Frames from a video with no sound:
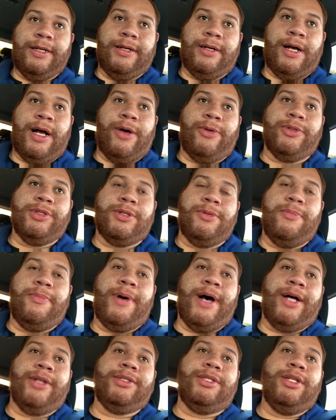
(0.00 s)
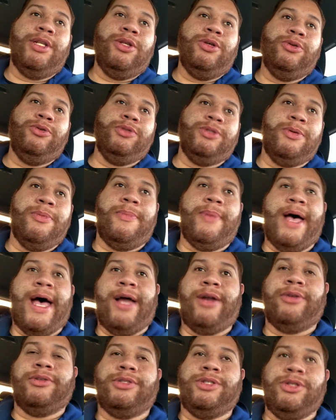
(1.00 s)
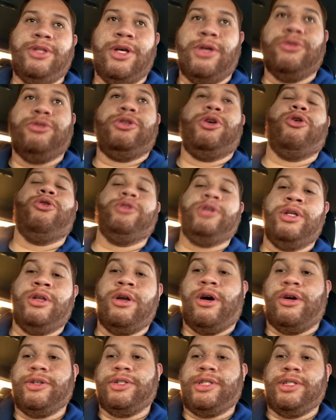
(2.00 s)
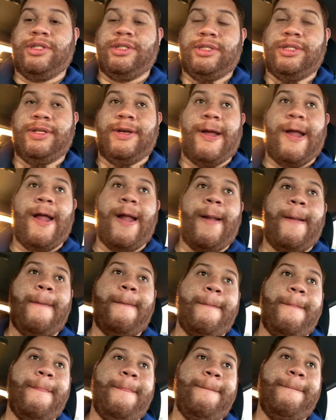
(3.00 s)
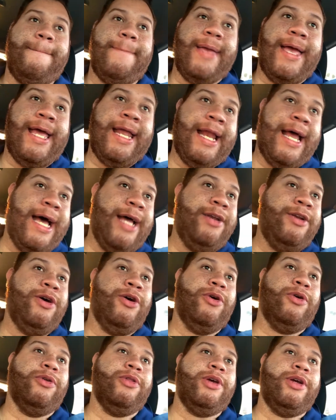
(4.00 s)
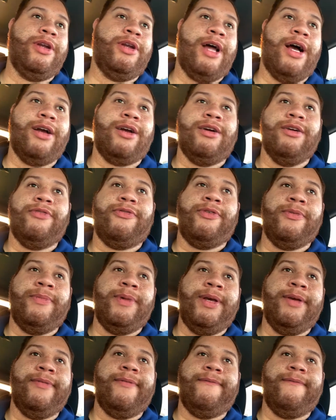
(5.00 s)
I was about to lose the battle to those golden arches. And I know they're not good for me.